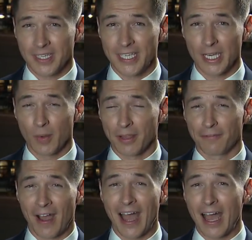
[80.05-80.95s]
continuing
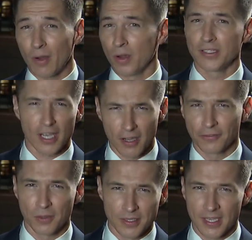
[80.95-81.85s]
for hours
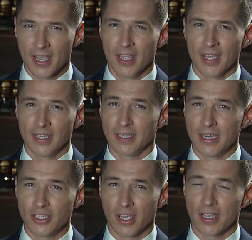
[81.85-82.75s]
afterwards,
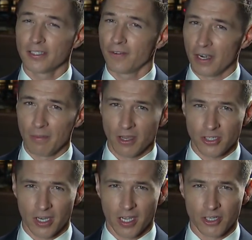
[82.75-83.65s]
Indonesia is very
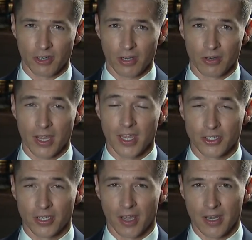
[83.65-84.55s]
much a country on
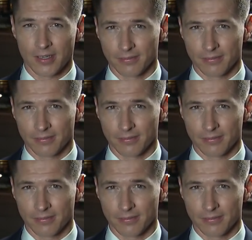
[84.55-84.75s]
edge tonight.